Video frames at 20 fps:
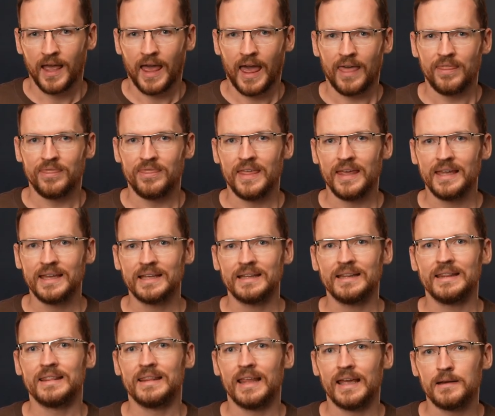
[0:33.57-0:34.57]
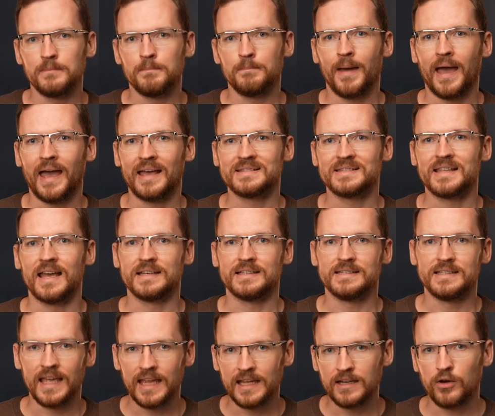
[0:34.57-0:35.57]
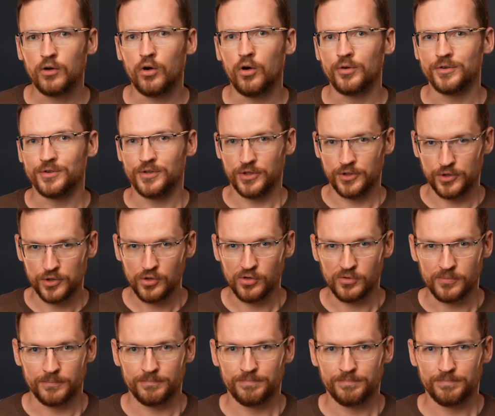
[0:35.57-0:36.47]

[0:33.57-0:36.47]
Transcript: and they can then pass that data on to you.